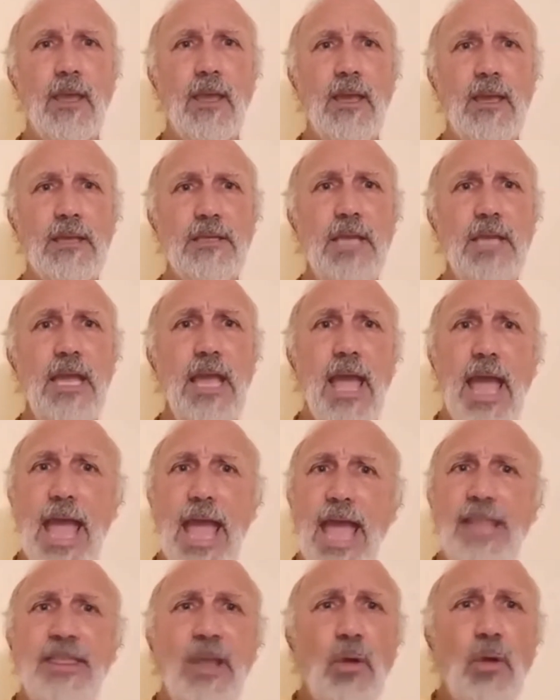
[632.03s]
See?
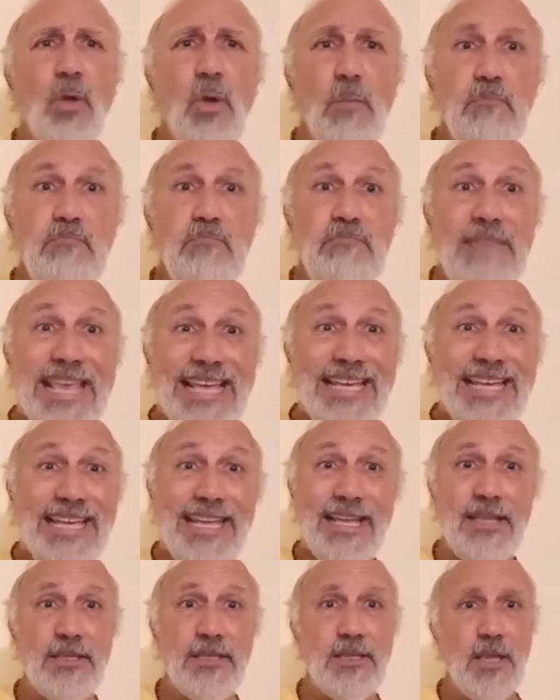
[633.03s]
And there were
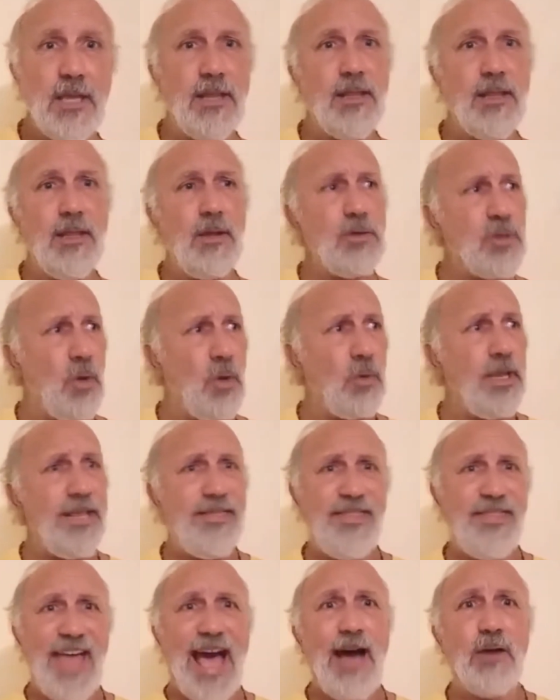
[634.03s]
millions. There's
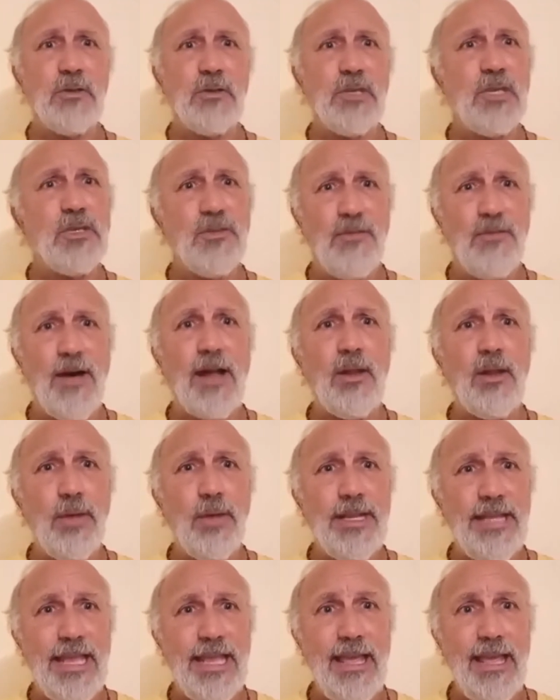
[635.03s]
only thousands
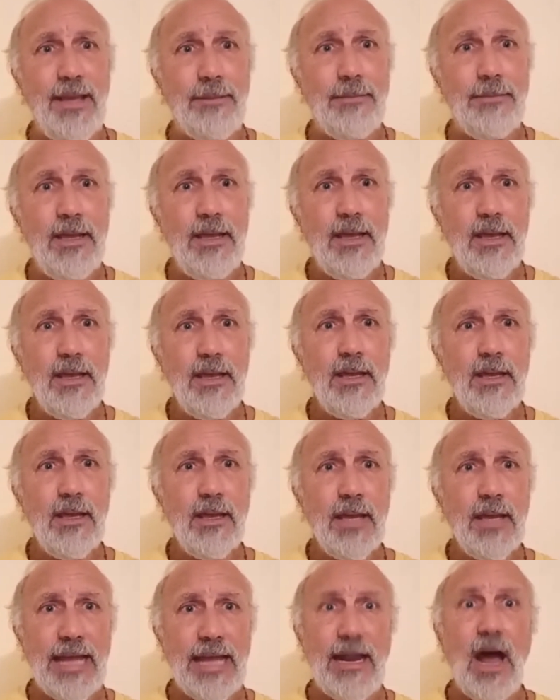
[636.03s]
following him
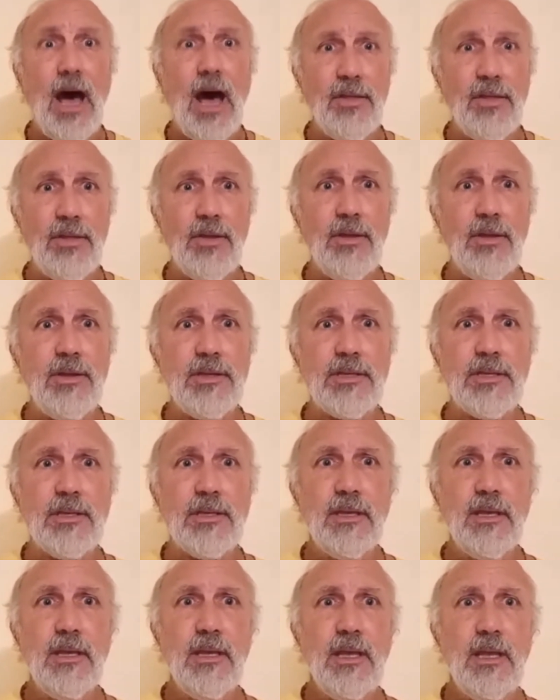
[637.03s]
and
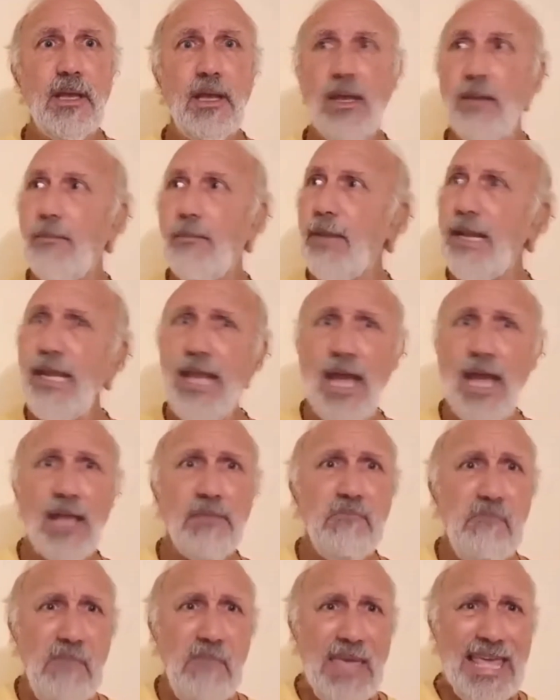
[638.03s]
others, but he
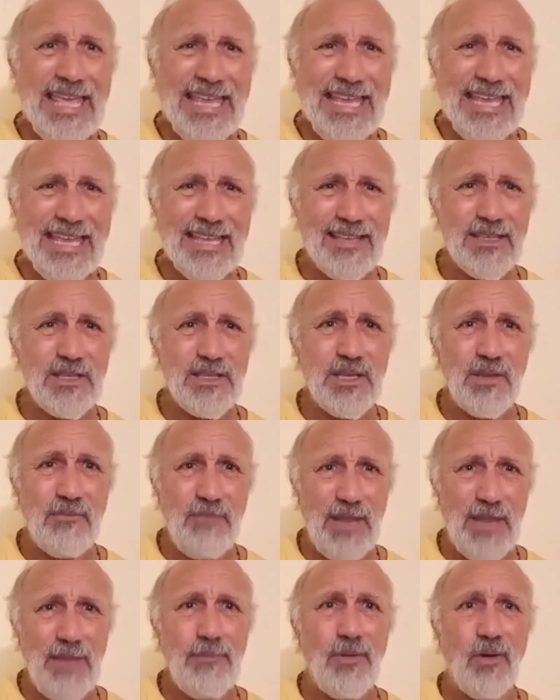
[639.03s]
had millions
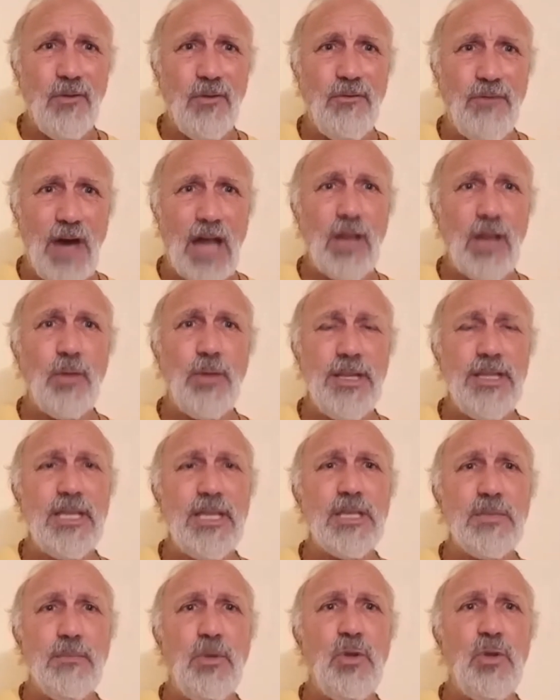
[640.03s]
of people following
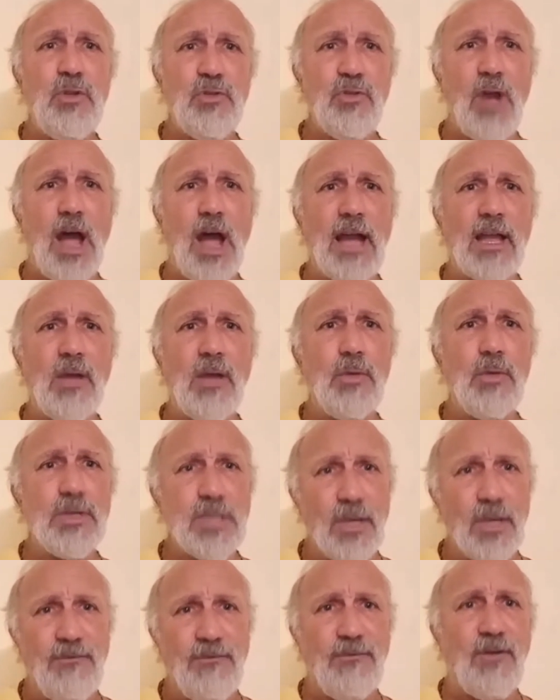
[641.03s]
this Pundraka.
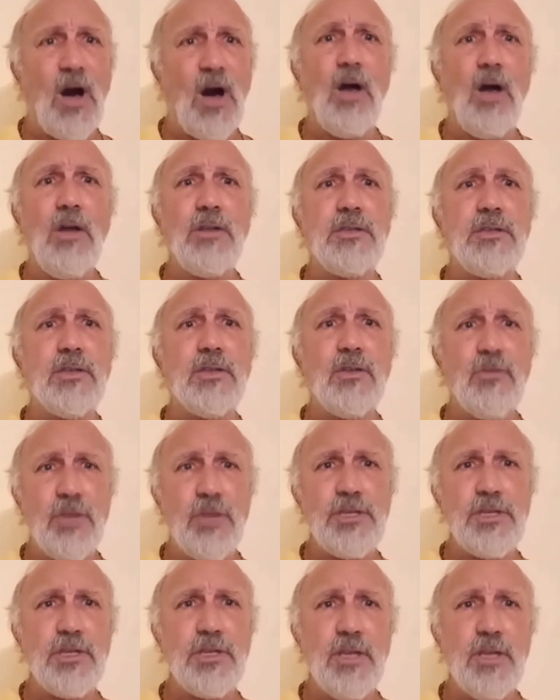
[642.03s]
Was the false
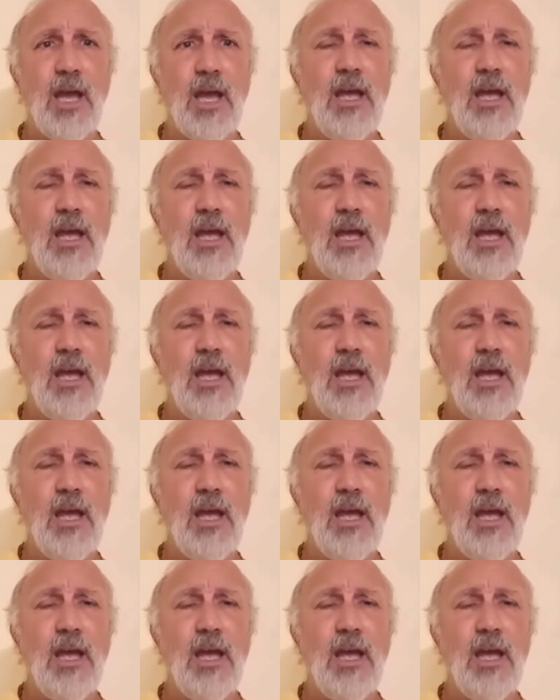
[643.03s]
Krishna.